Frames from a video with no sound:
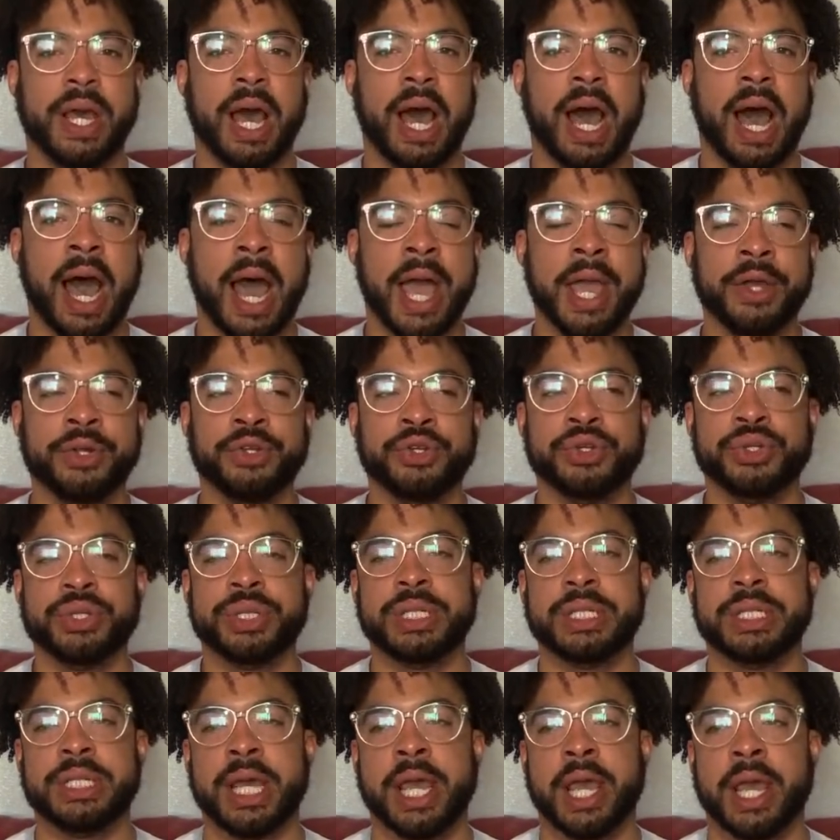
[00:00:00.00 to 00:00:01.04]
I
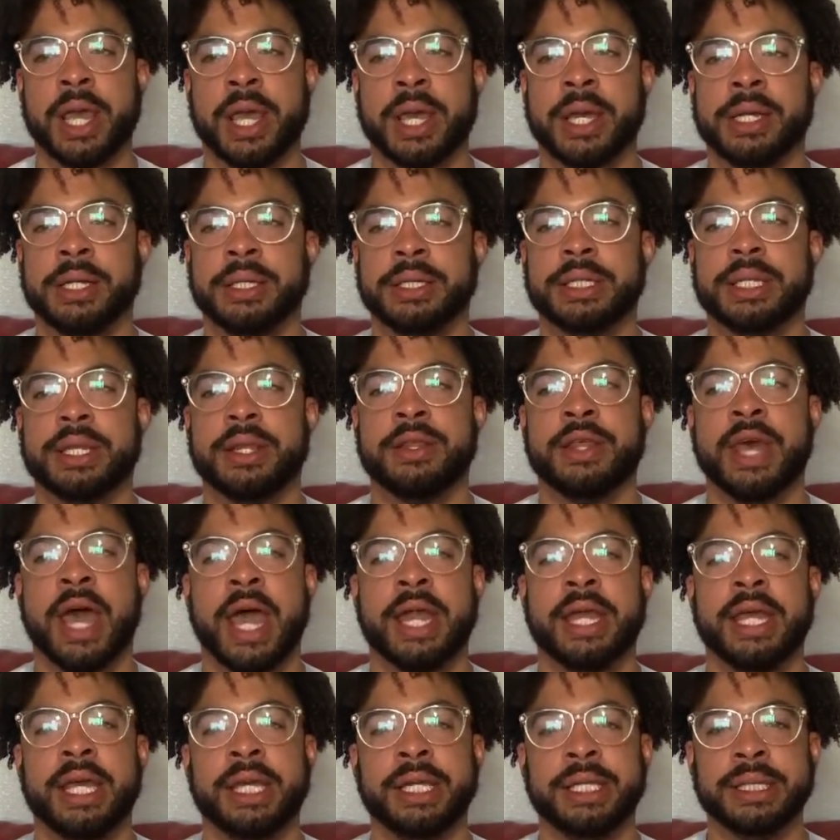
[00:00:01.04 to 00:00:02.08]
understand
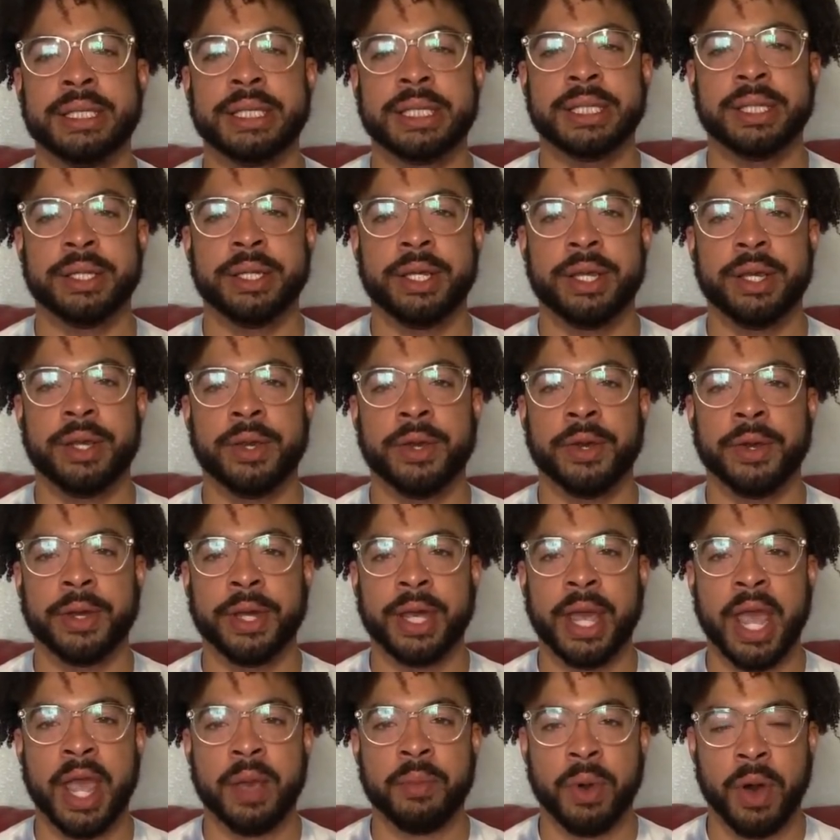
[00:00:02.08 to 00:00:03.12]
that Insecure
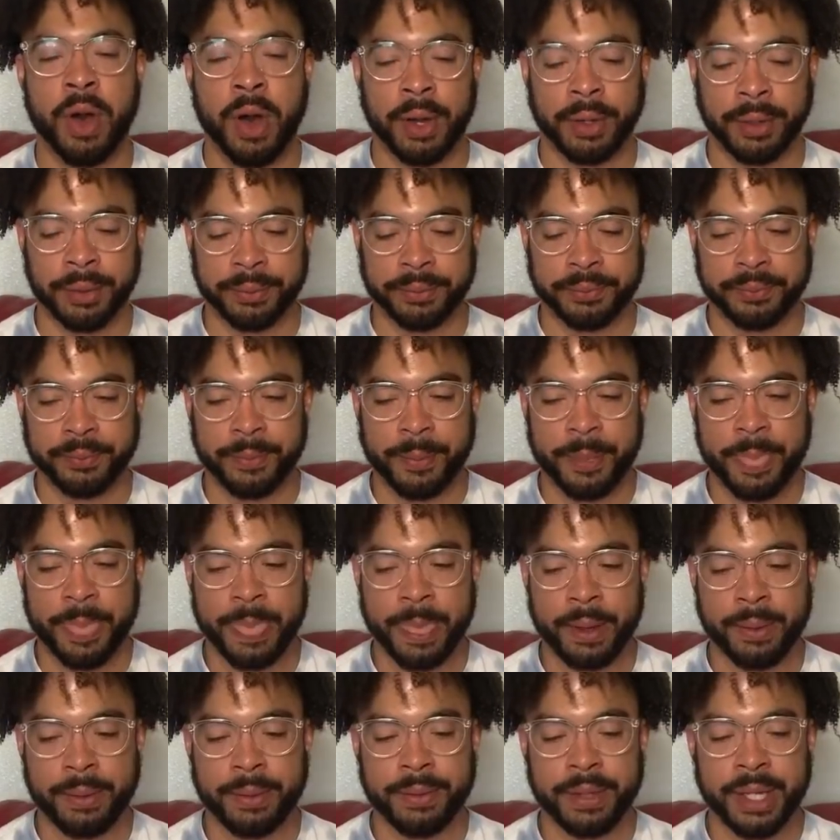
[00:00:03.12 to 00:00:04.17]
came on.
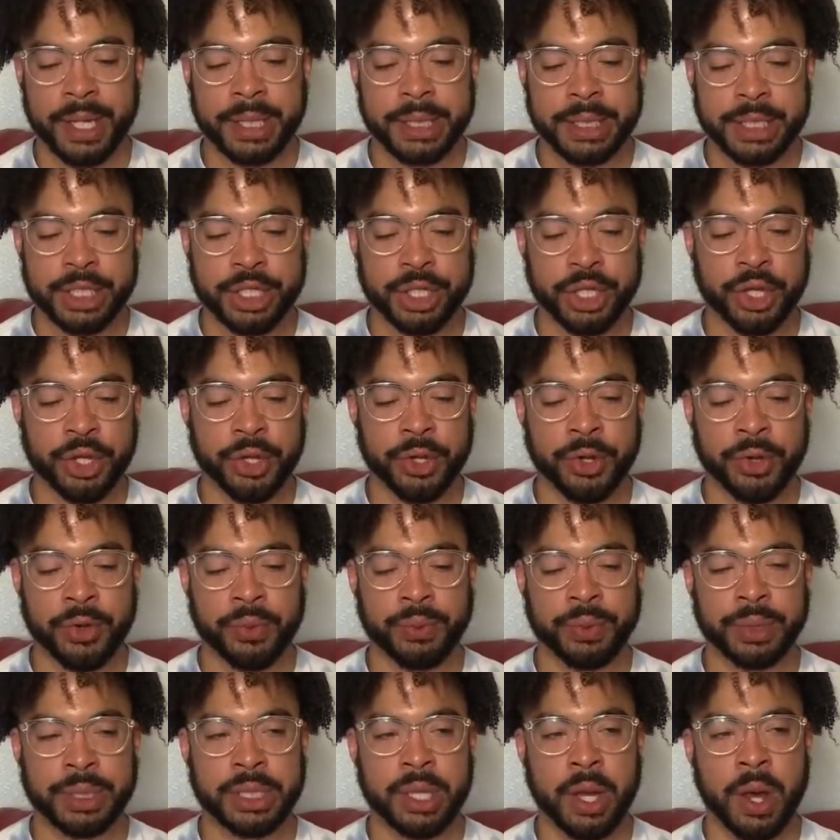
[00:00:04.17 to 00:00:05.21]
Insecure
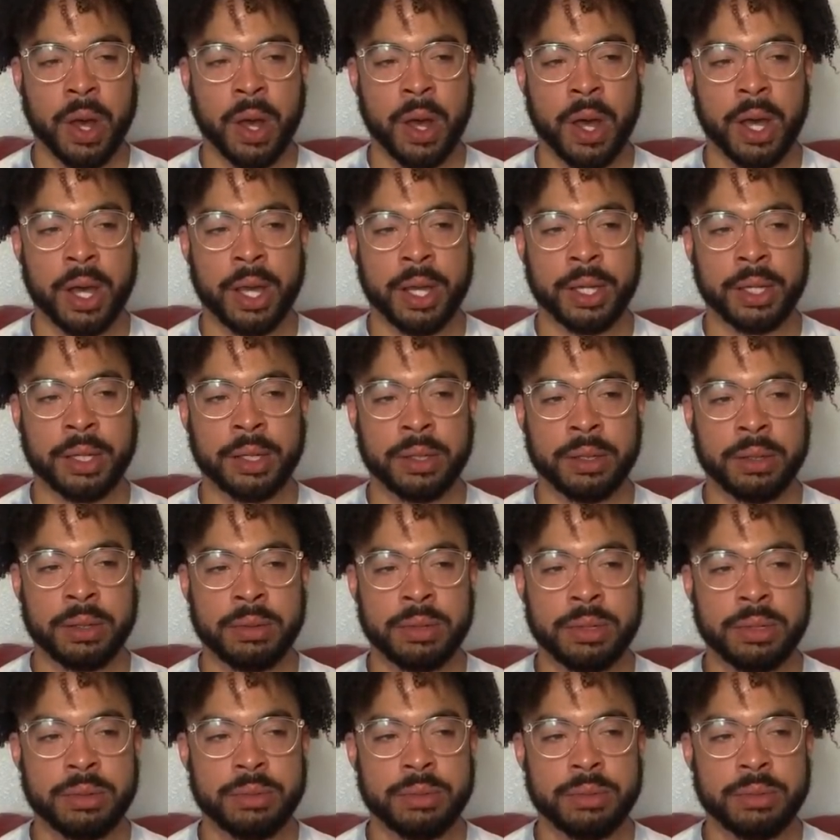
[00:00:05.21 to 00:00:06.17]
was on